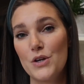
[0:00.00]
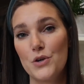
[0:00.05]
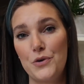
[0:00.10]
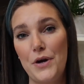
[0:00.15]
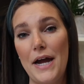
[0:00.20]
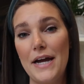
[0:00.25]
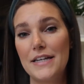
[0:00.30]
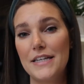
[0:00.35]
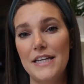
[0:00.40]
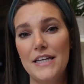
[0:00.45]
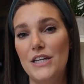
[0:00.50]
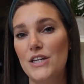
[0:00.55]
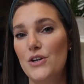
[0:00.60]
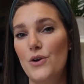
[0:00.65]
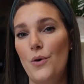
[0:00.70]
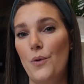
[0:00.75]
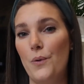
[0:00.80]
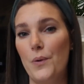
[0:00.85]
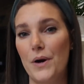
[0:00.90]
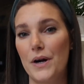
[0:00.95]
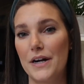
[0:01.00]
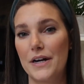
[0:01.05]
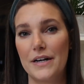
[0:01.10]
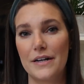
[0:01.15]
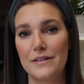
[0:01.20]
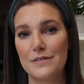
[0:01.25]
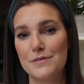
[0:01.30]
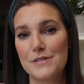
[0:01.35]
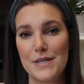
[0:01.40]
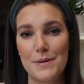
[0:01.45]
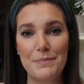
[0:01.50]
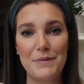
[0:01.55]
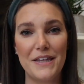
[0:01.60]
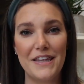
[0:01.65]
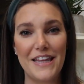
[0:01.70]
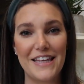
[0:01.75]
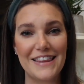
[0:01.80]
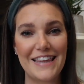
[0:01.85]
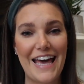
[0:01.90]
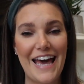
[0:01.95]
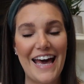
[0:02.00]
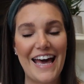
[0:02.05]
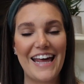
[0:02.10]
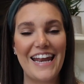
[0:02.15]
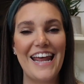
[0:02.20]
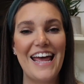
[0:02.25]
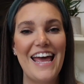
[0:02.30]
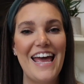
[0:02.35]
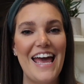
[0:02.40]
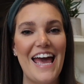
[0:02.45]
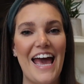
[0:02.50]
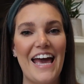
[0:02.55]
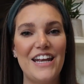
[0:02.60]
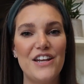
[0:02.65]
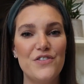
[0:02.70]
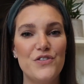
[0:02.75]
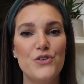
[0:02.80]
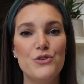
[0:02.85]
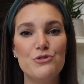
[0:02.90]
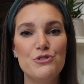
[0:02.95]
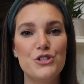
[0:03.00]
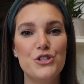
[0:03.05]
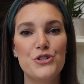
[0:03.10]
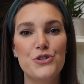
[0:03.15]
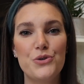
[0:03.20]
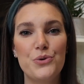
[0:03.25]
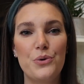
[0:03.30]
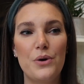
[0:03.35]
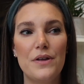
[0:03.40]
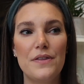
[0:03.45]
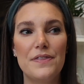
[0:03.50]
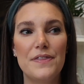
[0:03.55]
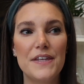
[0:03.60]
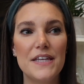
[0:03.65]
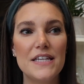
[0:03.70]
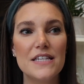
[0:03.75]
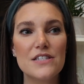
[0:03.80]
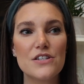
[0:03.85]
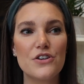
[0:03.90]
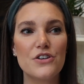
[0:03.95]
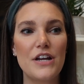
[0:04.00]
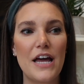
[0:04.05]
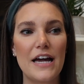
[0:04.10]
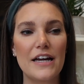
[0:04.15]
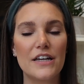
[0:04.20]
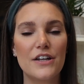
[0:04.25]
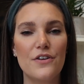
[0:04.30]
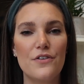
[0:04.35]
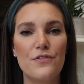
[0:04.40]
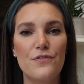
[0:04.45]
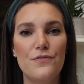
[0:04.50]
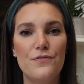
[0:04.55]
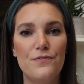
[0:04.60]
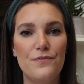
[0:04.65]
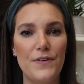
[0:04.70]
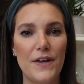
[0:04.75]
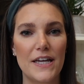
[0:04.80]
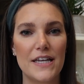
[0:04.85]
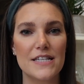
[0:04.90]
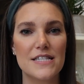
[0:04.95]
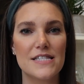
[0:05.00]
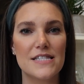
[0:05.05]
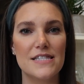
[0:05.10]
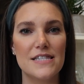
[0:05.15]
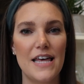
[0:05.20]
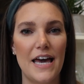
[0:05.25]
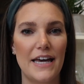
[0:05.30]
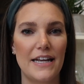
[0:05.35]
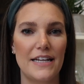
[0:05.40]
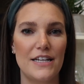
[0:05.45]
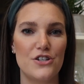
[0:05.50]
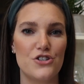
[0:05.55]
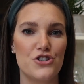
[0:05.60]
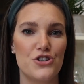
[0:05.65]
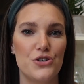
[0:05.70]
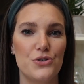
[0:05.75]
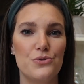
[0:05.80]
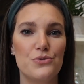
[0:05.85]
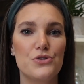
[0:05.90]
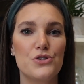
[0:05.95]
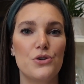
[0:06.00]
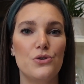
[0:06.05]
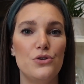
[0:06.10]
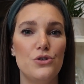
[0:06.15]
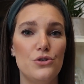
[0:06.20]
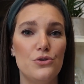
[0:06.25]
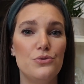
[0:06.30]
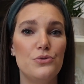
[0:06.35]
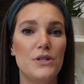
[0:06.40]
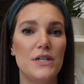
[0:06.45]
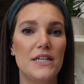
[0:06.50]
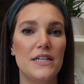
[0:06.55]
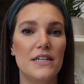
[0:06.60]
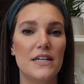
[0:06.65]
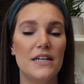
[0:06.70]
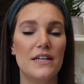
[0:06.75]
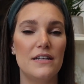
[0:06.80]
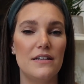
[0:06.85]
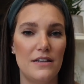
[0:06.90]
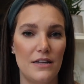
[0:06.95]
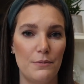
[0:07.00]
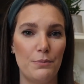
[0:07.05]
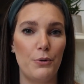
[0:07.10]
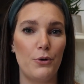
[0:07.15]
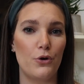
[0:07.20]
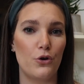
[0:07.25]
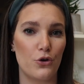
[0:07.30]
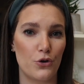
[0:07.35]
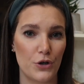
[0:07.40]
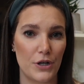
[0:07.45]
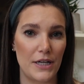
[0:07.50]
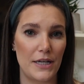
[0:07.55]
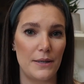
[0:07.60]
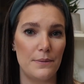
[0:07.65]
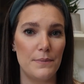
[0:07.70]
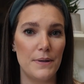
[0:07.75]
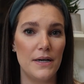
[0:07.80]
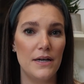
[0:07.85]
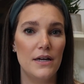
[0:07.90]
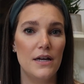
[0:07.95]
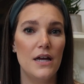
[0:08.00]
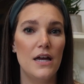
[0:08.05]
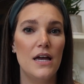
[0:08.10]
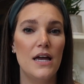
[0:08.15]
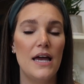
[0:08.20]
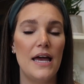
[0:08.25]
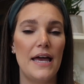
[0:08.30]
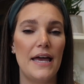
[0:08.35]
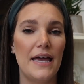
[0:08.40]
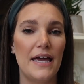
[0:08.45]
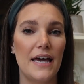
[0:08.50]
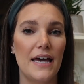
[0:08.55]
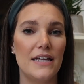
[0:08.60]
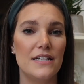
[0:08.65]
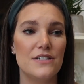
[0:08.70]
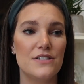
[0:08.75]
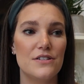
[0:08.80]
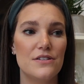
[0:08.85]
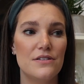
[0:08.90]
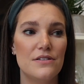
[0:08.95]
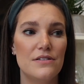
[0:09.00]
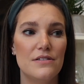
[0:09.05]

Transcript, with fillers: cracking or something like that. And if you do, these are not gonna fix that issue. So you need nipple cream and